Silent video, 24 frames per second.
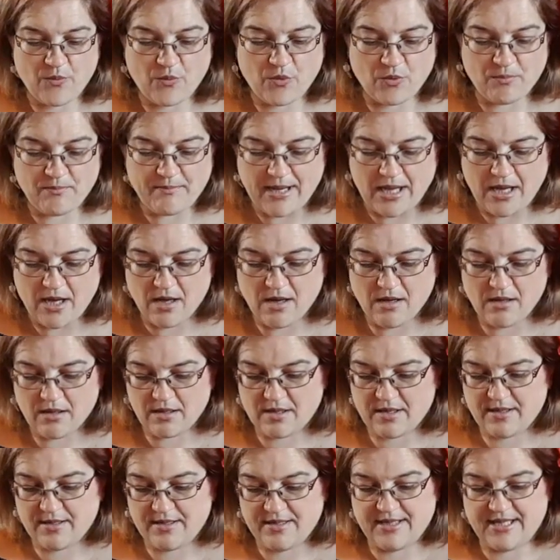will
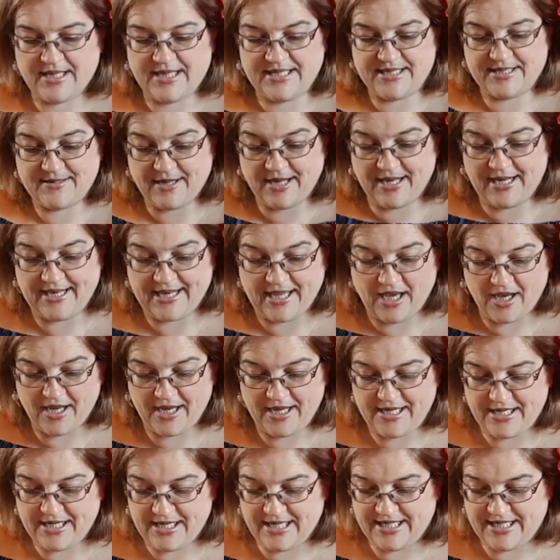mark a line